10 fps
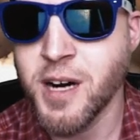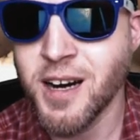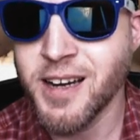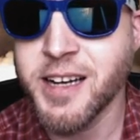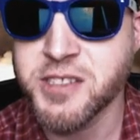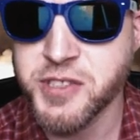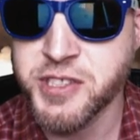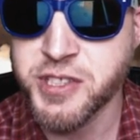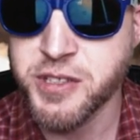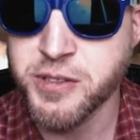I actually
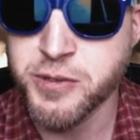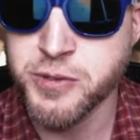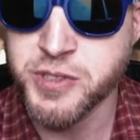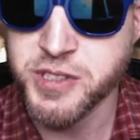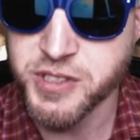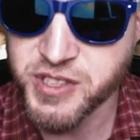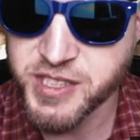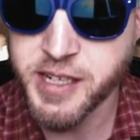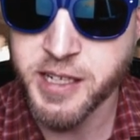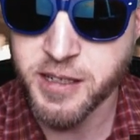chose the
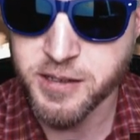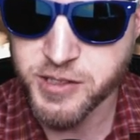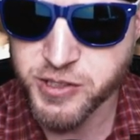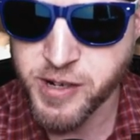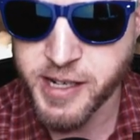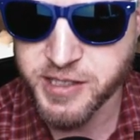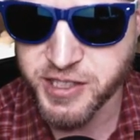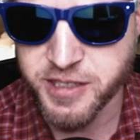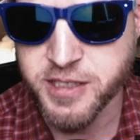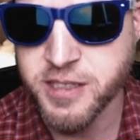second
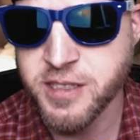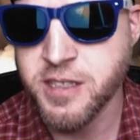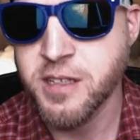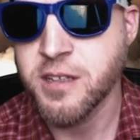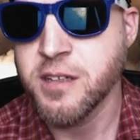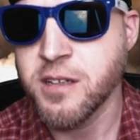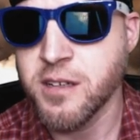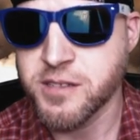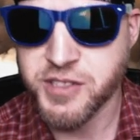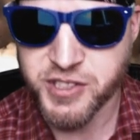strategy
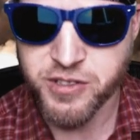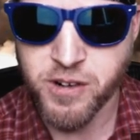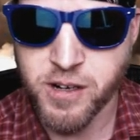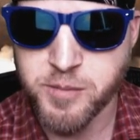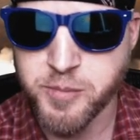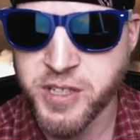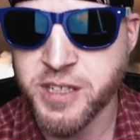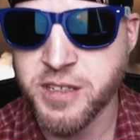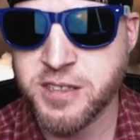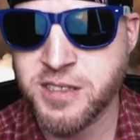to start
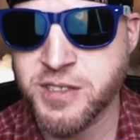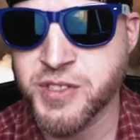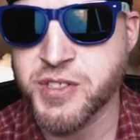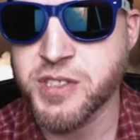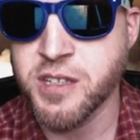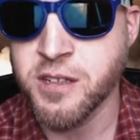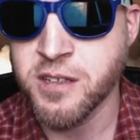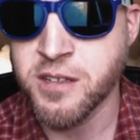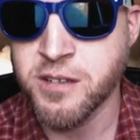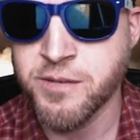because
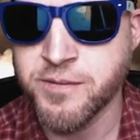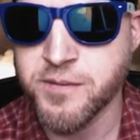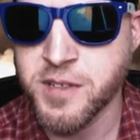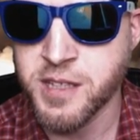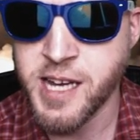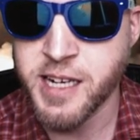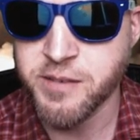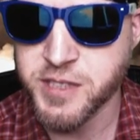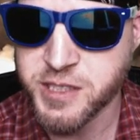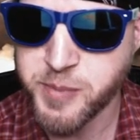of a lack
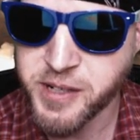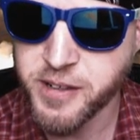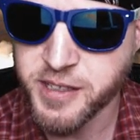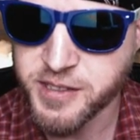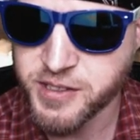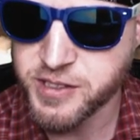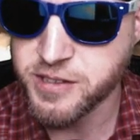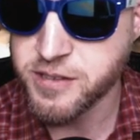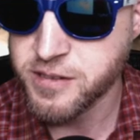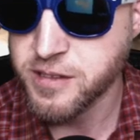of work experience
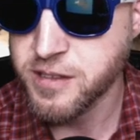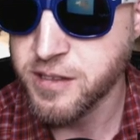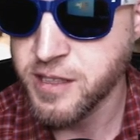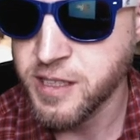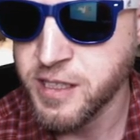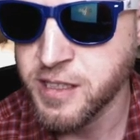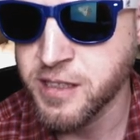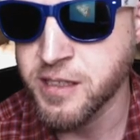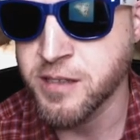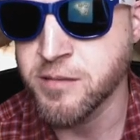
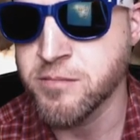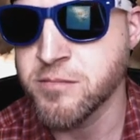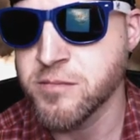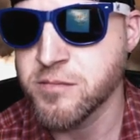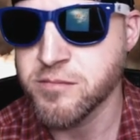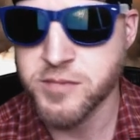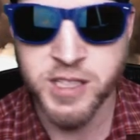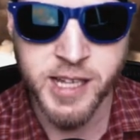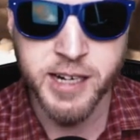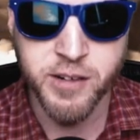in a